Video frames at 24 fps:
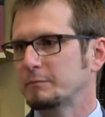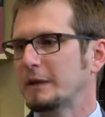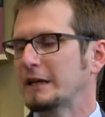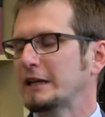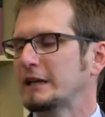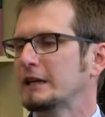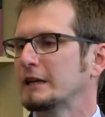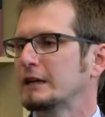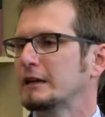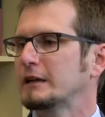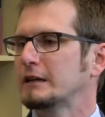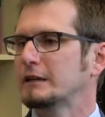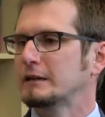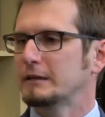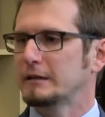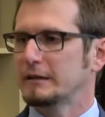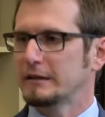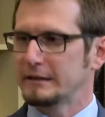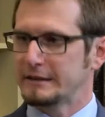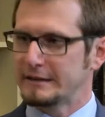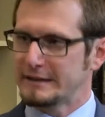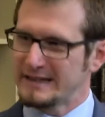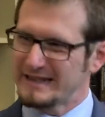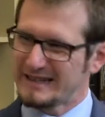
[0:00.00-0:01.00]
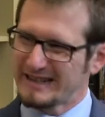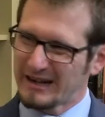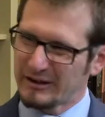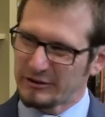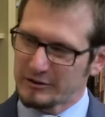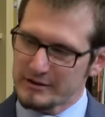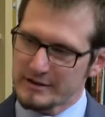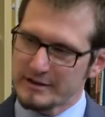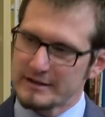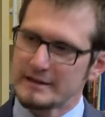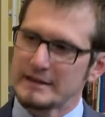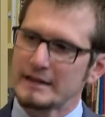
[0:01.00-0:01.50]
making a
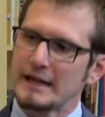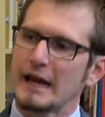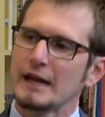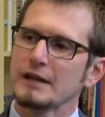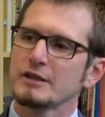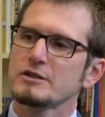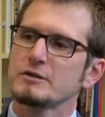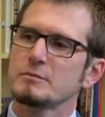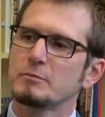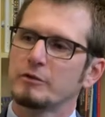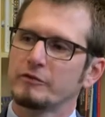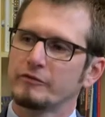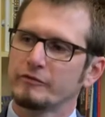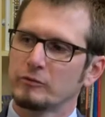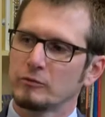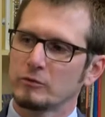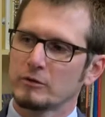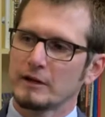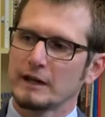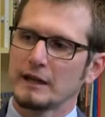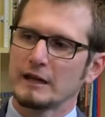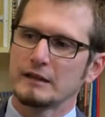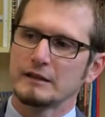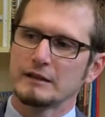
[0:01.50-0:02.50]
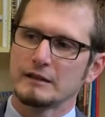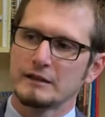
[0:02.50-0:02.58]
detailed sketch beforehand